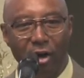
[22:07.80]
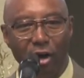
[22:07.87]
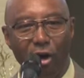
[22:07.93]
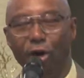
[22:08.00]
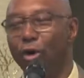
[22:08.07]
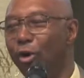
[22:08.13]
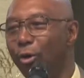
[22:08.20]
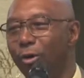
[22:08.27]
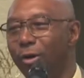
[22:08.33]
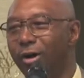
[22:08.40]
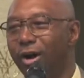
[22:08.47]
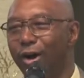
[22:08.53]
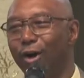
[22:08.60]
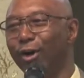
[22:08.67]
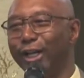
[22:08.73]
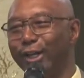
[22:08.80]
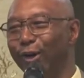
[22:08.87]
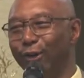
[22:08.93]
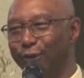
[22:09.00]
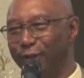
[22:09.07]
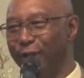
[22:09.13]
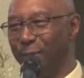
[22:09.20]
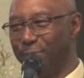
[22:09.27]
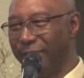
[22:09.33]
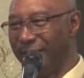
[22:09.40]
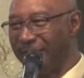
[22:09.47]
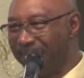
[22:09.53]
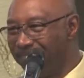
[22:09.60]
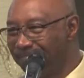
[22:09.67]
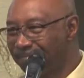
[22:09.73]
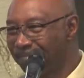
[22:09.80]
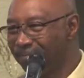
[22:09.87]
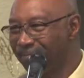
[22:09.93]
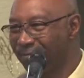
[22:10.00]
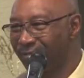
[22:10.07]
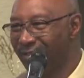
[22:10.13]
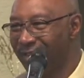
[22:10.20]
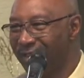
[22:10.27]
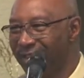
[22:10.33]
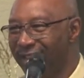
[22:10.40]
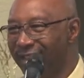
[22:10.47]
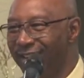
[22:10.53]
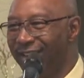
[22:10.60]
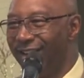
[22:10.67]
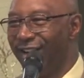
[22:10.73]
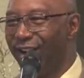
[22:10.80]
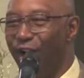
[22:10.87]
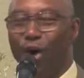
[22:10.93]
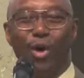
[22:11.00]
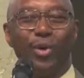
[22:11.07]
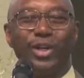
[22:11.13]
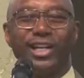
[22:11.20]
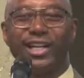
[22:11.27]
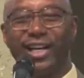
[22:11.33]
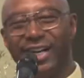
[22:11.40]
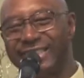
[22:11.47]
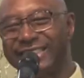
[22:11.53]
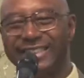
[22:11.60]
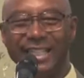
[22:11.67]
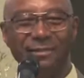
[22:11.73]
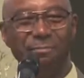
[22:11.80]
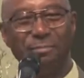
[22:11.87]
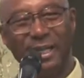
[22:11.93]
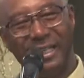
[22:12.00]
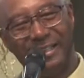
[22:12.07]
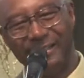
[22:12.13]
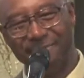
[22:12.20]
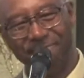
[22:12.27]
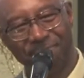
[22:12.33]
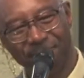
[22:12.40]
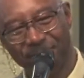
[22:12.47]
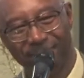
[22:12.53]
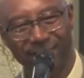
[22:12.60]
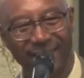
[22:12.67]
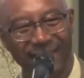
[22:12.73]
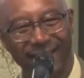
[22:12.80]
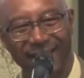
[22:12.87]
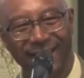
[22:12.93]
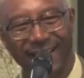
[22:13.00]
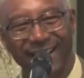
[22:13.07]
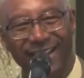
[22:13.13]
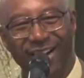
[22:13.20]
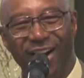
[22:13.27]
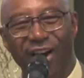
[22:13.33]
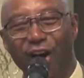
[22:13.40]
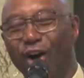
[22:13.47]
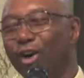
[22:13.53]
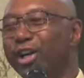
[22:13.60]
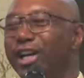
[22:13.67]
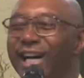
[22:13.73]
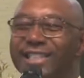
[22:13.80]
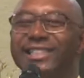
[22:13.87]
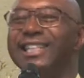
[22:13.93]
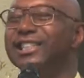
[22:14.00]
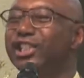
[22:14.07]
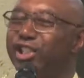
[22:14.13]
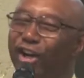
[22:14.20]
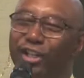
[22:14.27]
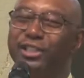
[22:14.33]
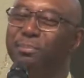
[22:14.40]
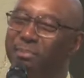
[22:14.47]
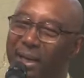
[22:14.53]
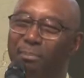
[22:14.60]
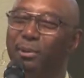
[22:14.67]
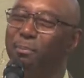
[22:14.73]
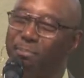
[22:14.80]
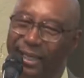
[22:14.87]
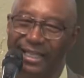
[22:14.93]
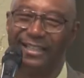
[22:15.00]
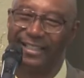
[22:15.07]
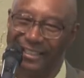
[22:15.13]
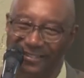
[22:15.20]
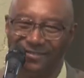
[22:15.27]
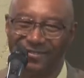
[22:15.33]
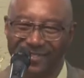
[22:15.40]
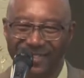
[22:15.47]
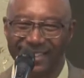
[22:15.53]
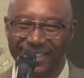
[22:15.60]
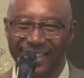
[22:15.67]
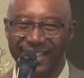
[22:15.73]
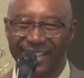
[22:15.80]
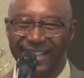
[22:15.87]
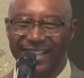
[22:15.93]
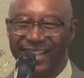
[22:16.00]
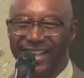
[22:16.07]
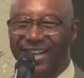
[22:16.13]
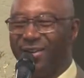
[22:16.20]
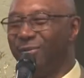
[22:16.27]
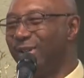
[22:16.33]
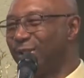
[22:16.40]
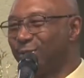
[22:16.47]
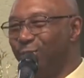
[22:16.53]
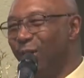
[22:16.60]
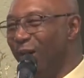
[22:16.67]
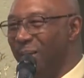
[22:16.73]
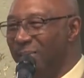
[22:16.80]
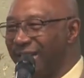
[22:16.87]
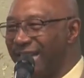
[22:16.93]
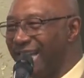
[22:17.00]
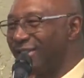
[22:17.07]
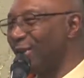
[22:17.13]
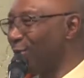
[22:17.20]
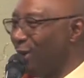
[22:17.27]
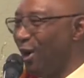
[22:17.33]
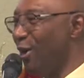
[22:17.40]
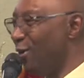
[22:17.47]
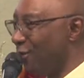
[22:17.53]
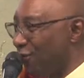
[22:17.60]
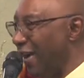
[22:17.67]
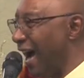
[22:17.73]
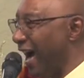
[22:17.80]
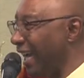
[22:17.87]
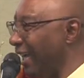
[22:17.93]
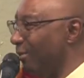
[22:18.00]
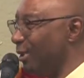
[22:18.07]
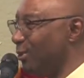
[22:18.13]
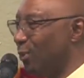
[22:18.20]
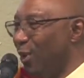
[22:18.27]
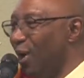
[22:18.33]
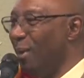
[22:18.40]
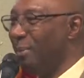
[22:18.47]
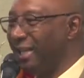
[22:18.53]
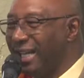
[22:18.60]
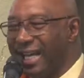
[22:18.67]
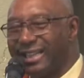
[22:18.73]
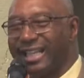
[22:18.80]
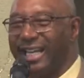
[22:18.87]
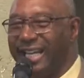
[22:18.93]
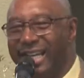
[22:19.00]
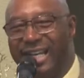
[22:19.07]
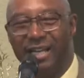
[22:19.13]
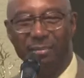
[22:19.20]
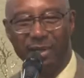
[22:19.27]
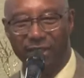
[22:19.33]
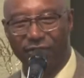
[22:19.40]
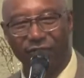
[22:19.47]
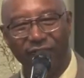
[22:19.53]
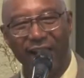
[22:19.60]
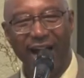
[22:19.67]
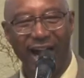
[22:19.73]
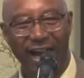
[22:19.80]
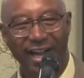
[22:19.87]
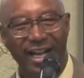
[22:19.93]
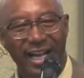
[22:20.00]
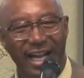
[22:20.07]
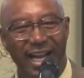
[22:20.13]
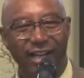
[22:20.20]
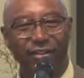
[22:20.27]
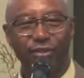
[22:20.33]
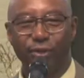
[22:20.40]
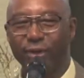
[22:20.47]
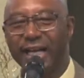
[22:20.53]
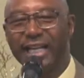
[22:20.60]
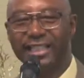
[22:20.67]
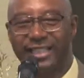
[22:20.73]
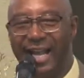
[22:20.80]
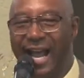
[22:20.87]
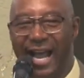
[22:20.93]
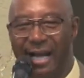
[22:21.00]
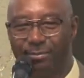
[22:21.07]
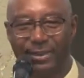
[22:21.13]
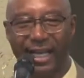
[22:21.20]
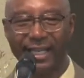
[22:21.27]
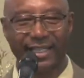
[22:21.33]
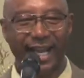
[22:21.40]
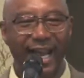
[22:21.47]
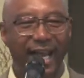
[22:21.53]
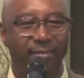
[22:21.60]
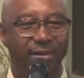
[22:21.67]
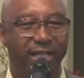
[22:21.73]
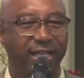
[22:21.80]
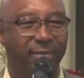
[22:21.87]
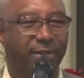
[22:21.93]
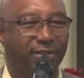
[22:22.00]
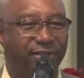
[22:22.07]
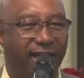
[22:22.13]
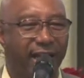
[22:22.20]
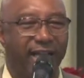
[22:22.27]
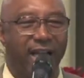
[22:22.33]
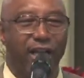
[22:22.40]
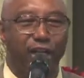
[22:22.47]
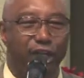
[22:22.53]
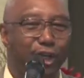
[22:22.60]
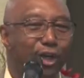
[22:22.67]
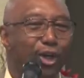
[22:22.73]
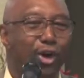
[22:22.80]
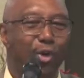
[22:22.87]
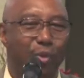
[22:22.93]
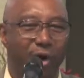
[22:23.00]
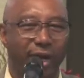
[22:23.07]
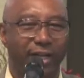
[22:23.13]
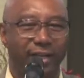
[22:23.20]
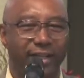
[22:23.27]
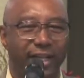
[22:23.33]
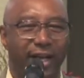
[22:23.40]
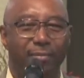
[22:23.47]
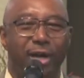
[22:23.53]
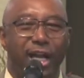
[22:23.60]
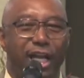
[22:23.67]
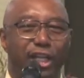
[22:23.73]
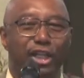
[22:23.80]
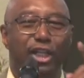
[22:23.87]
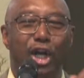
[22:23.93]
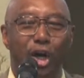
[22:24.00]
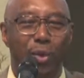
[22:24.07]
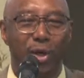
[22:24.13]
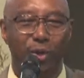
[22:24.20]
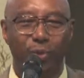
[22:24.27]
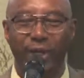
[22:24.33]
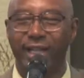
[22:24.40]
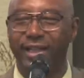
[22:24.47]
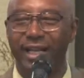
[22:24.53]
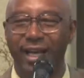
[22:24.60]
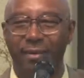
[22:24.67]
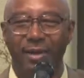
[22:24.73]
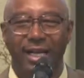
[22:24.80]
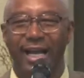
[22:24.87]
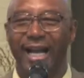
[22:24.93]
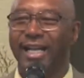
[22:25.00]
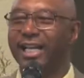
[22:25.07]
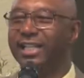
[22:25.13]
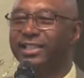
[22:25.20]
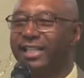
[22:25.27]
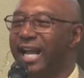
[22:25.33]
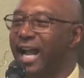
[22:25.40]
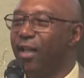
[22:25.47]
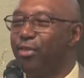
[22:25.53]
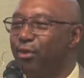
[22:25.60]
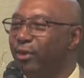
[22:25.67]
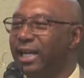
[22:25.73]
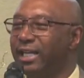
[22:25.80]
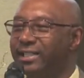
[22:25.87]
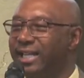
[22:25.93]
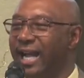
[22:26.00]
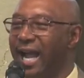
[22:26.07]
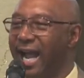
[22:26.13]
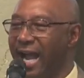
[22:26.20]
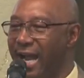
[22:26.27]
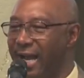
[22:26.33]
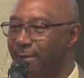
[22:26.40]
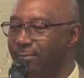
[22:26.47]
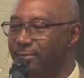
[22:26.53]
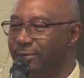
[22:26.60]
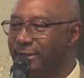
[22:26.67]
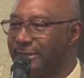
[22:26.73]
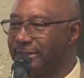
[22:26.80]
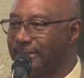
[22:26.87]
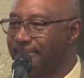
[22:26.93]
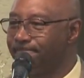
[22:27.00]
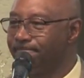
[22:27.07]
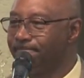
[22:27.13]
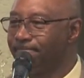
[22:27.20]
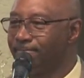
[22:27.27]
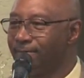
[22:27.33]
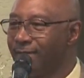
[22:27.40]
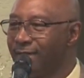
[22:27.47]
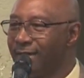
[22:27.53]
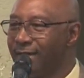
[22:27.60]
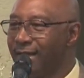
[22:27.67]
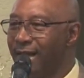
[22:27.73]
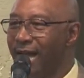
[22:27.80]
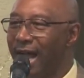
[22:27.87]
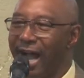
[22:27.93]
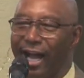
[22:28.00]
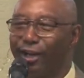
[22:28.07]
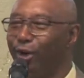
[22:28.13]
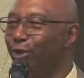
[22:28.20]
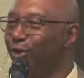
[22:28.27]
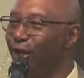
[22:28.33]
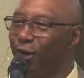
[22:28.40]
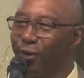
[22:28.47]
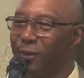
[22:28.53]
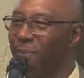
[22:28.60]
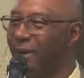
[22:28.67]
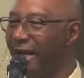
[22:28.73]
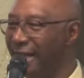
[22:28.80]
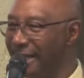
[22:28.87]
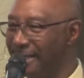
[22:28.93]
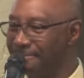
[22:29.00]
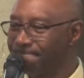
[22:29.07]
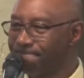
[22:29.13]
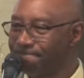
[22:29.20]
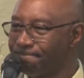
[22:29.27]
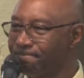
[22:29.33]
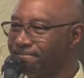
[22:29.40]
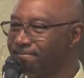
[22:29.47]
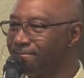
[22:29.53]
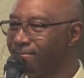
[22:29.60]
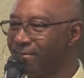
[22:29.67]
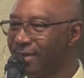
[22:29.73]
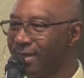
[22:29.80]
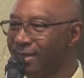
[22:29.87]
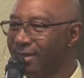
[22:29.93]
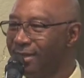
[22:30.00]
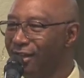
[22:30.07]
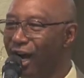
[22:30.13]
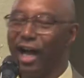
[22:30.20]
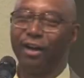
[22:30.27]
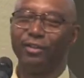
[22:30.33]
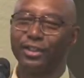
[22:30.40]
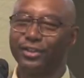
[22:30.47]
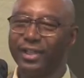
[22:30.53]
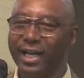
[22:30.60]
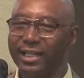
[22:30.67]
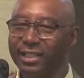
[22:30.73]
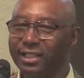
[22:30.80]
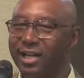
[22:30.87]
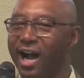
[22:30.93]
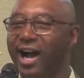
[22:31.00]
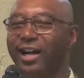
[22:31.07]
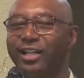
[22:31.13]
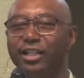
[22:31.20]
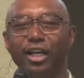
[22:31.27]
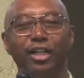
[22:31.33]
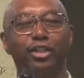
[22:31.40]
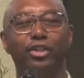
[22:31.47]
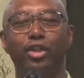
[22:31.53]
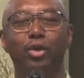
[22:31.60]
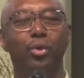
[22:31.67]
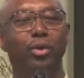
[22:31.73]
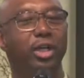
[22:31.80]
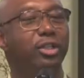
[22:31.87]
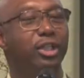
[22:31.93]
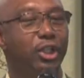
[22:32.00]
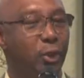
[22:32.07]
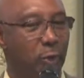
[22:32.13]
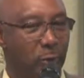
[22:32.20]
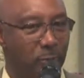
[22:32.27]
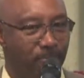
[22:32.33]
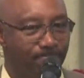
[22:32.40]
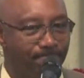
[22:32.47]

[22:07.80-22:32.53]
Oh, Holy Ghost fill Peter. Oh, cussing Peter. Oh, cussing church member Peter was warming at the wrong fire. He was warming at the enemy's fire. And three times they came to him and say, you were one of them. You were with him. And he said three times, I don't know the man. All of a sudden, cock-a-doodle-doo.